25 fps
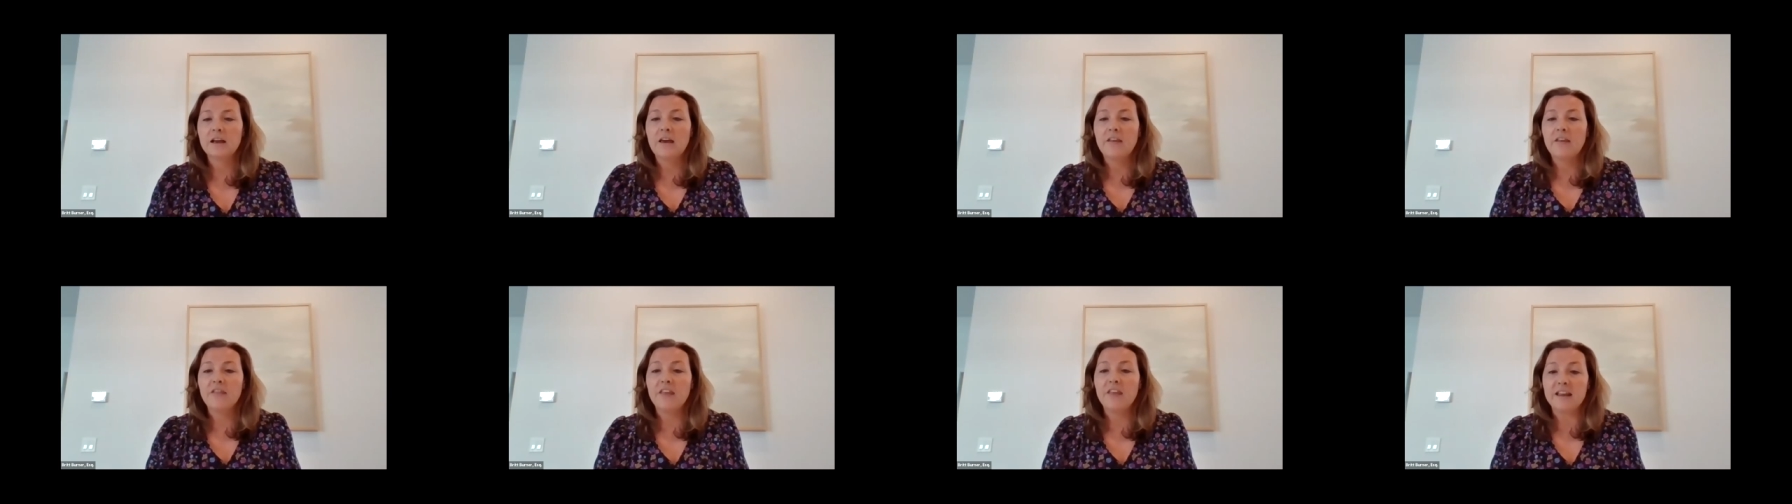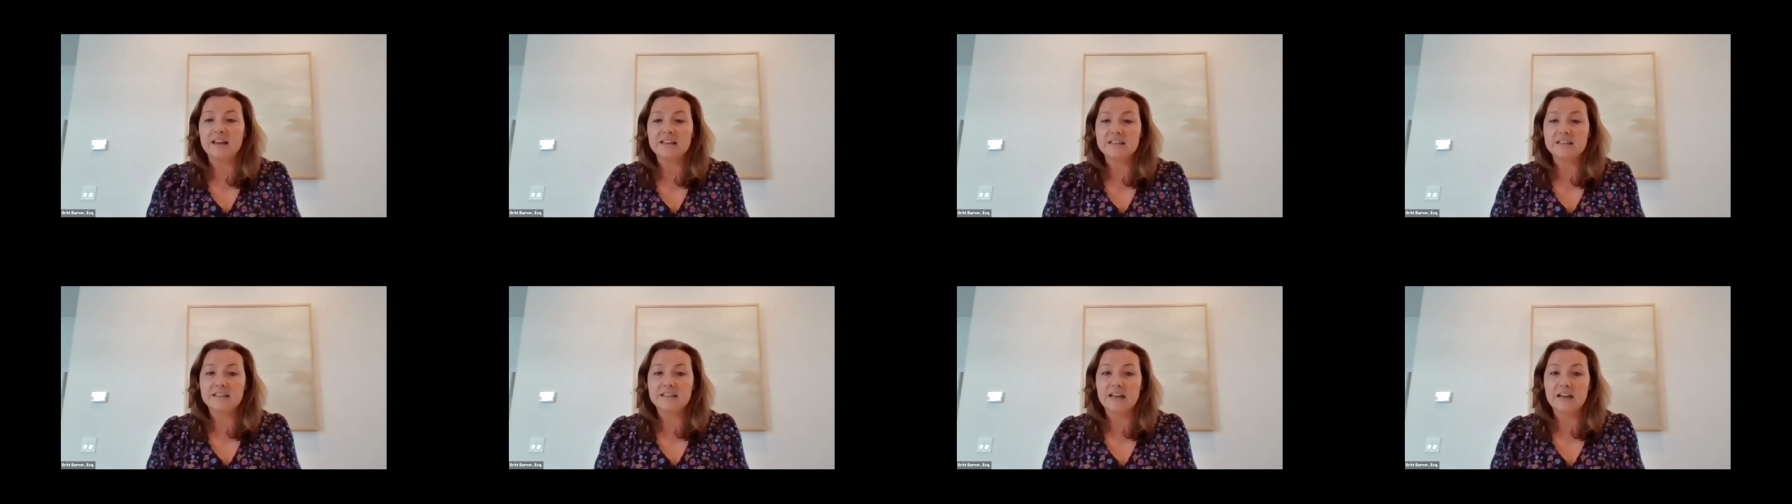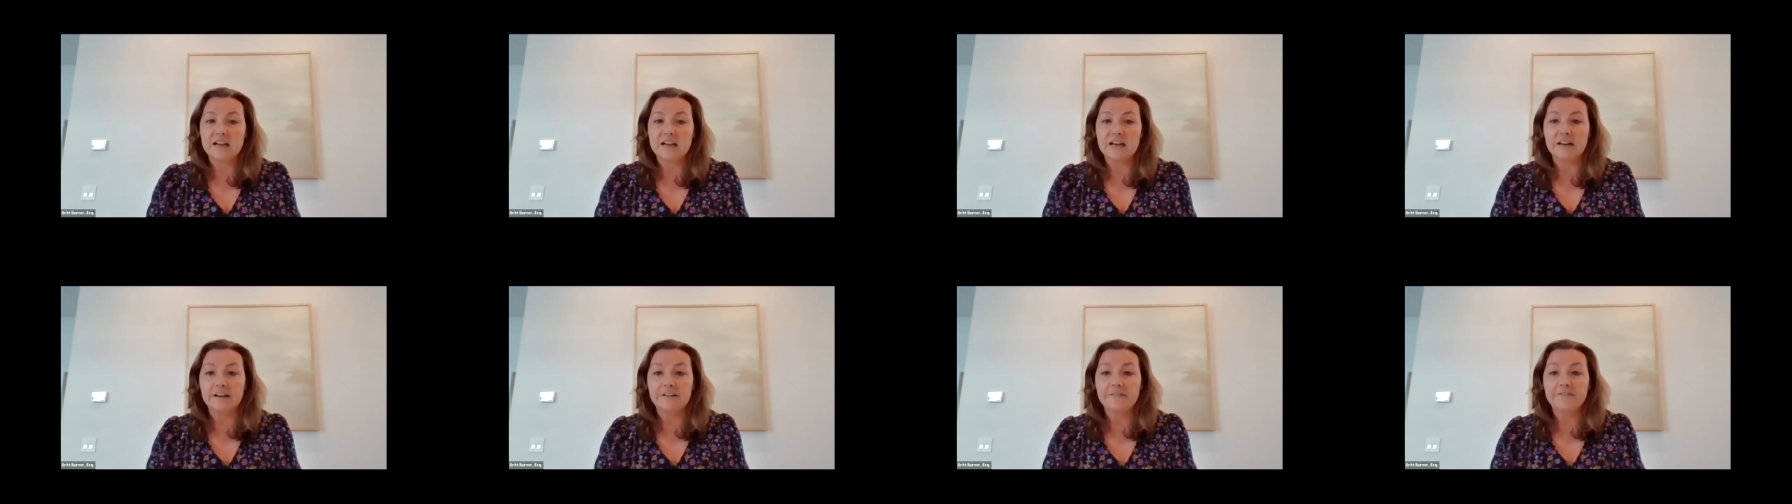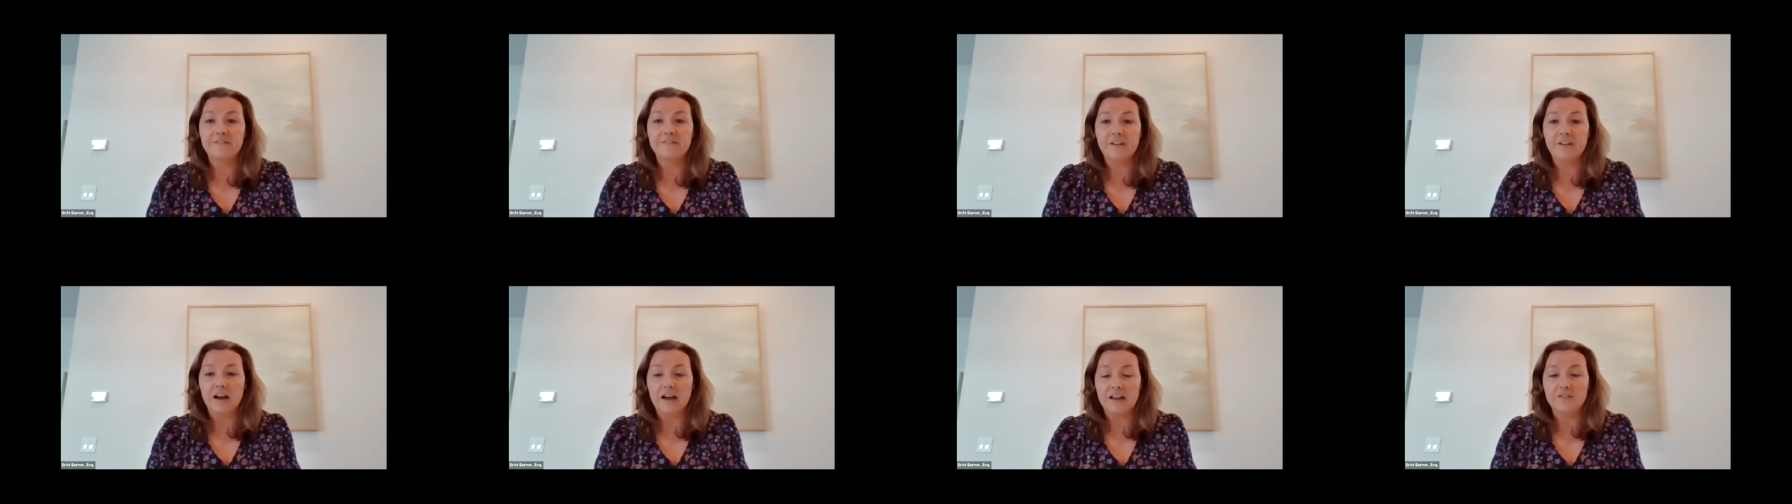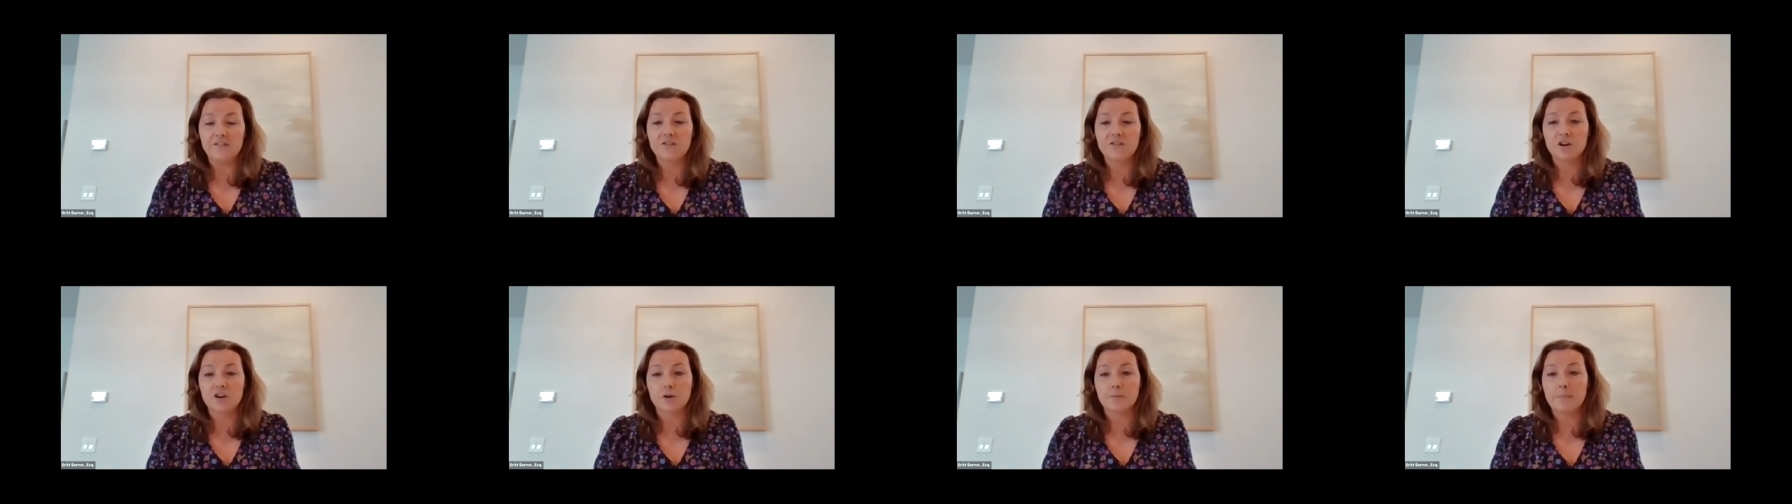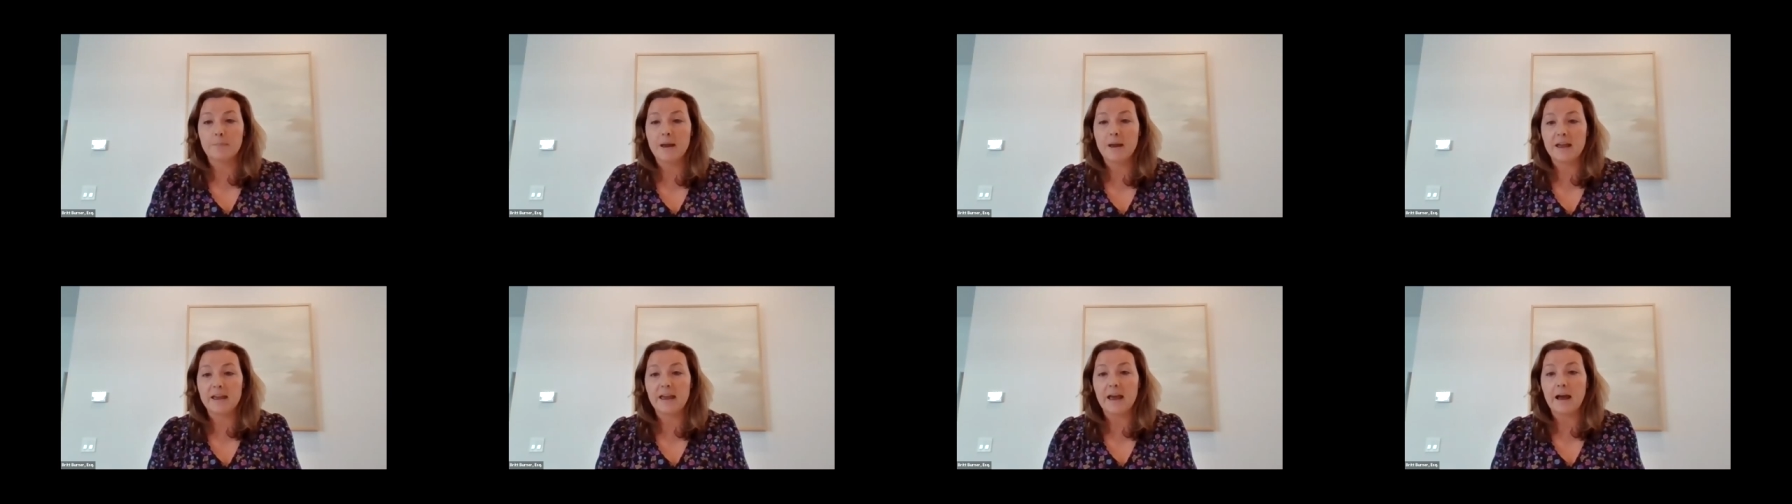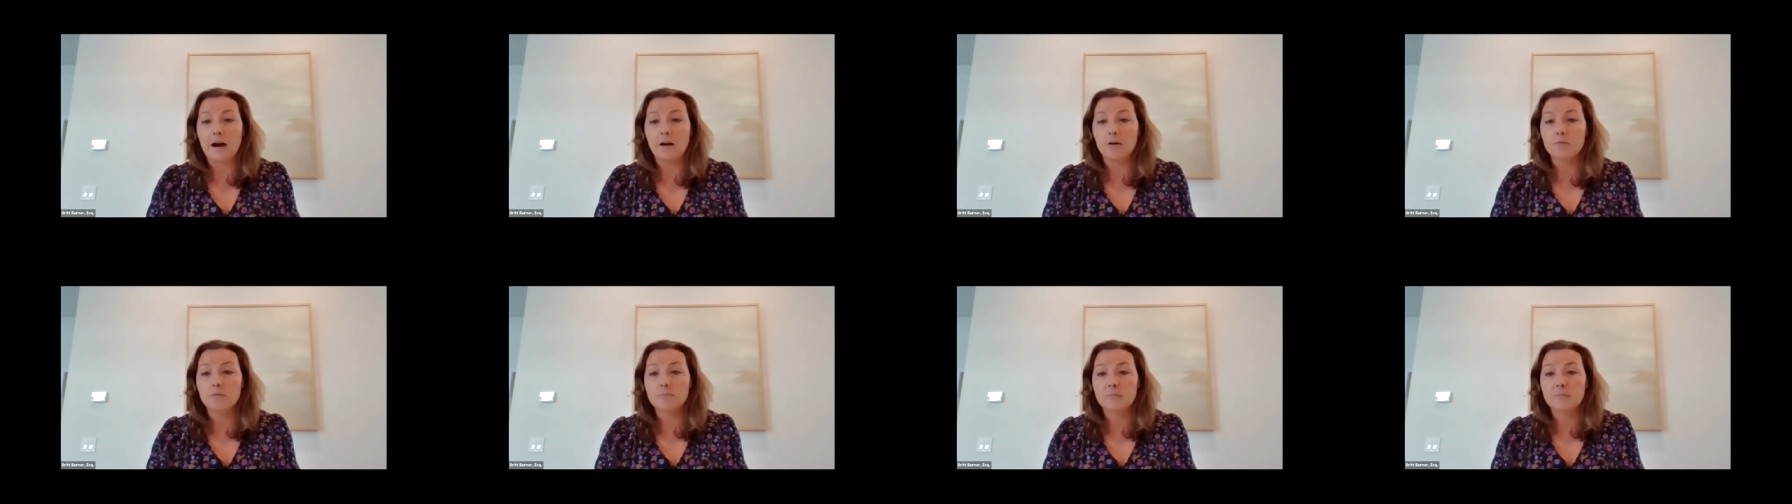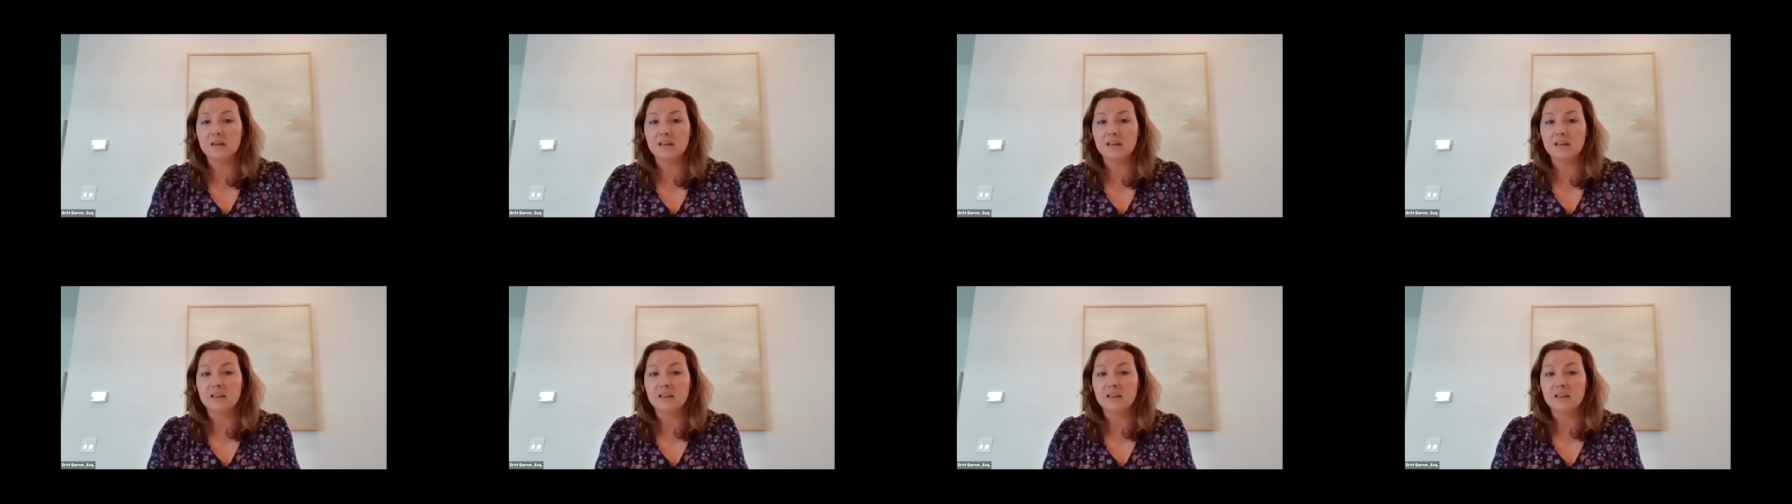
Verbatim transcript: They could take a five-year payout,